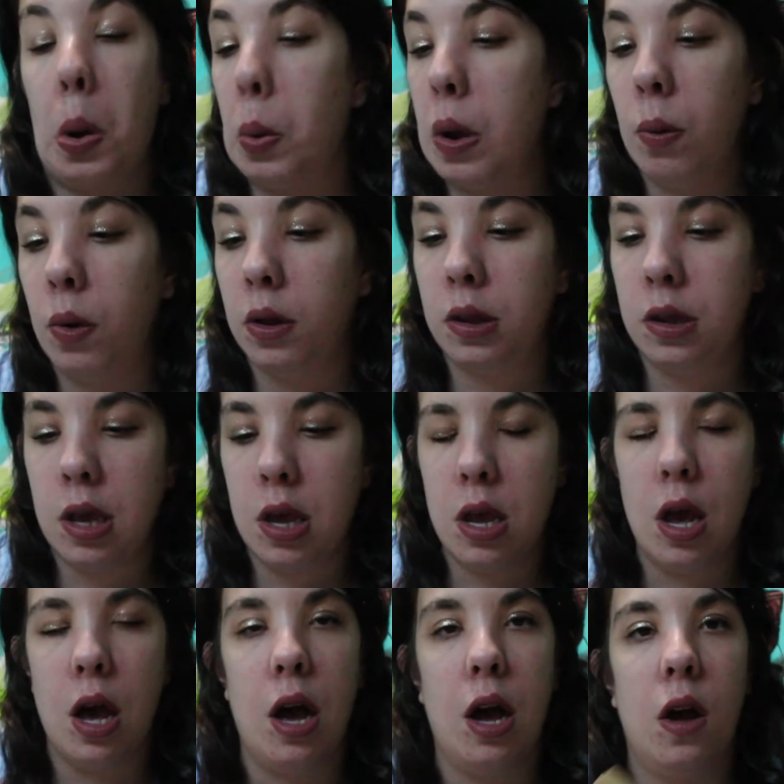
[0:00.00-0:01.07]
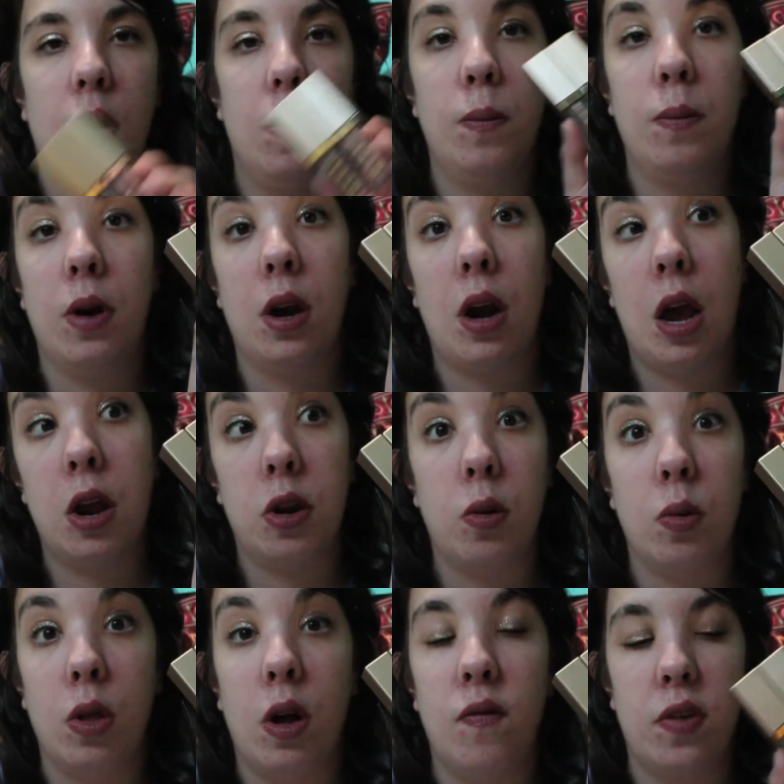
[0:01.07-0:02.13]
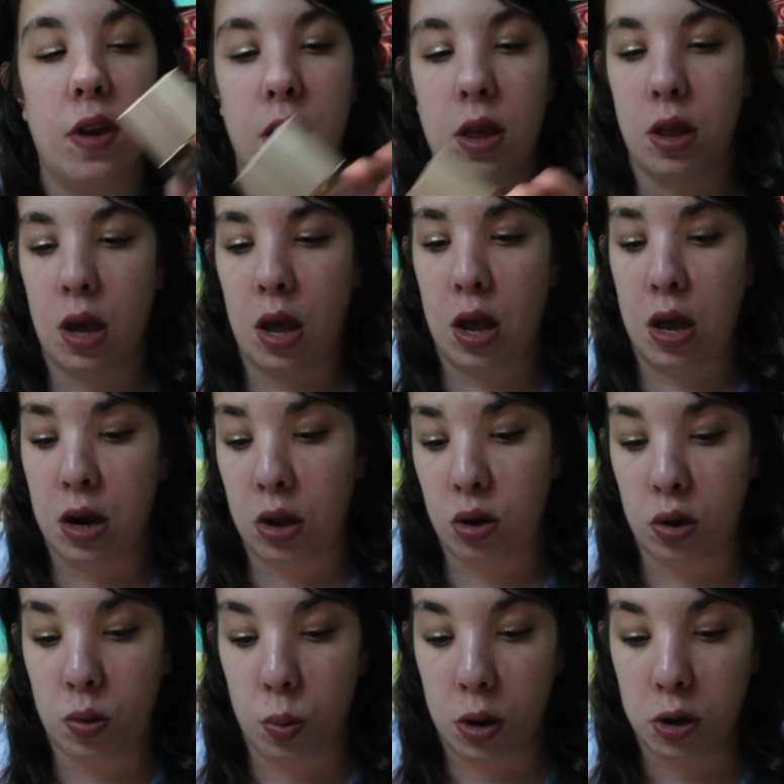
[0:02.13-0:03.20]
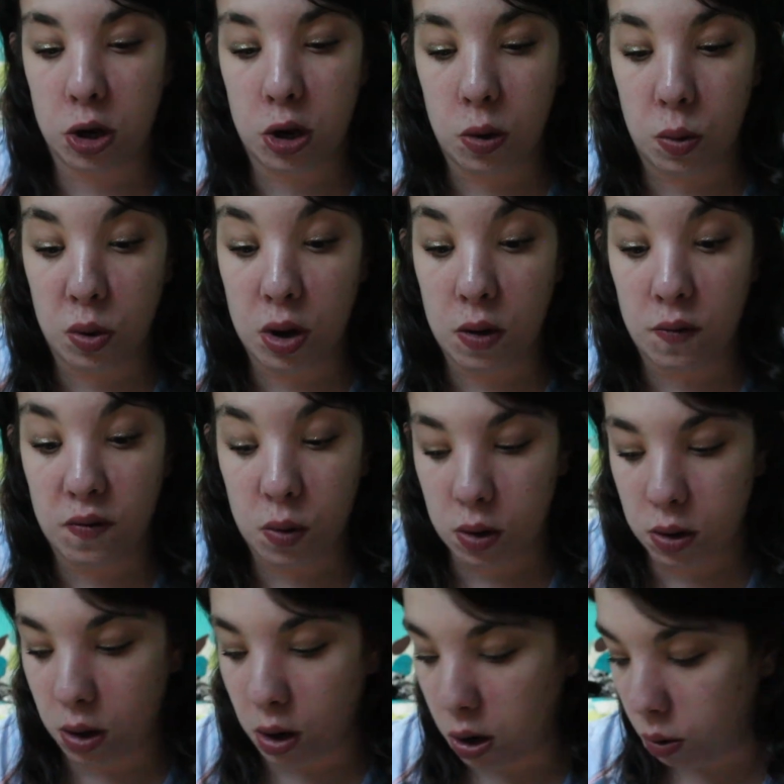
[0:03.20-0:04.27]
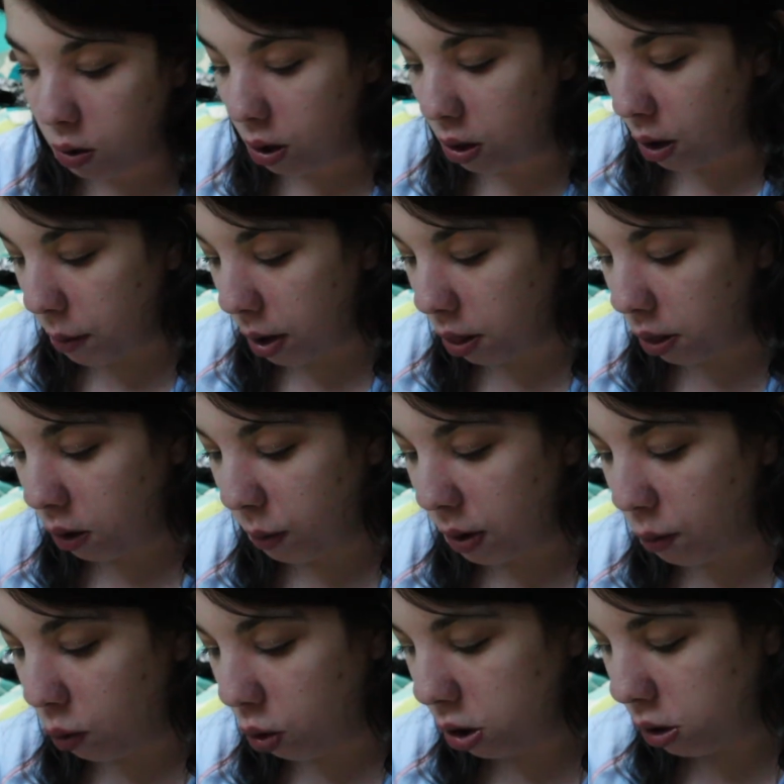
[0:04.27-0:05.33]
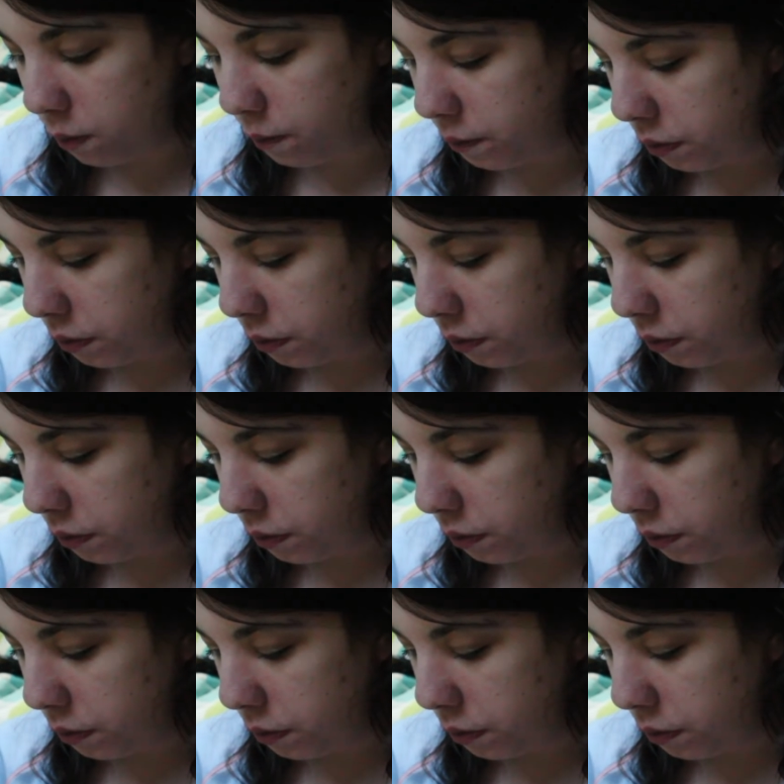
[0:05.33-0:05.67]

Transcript: we will see um, but I do love these and I just want to focus on using them a little bit more